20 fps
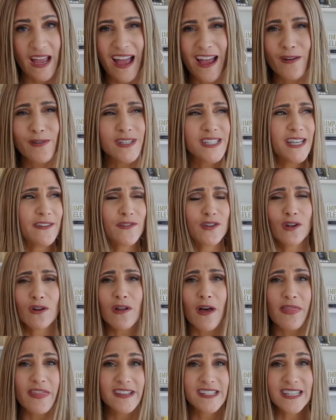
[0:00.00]
I always say if you don't
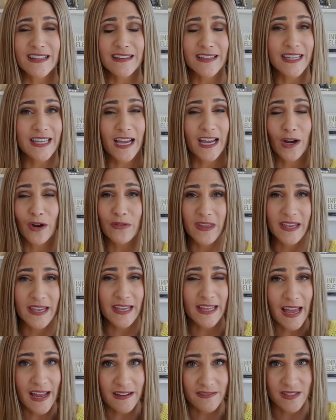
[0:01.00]
authentically care, then
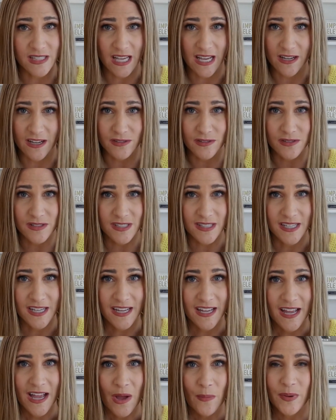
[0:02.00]
get out of sales
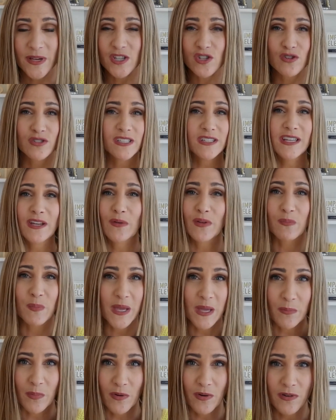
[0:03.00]
because you're dealing with
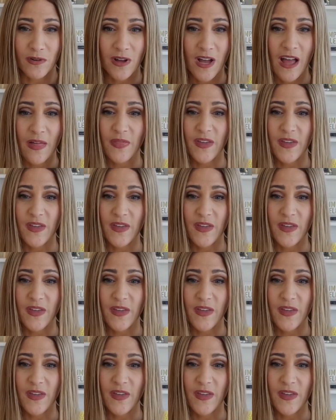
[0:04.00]
people.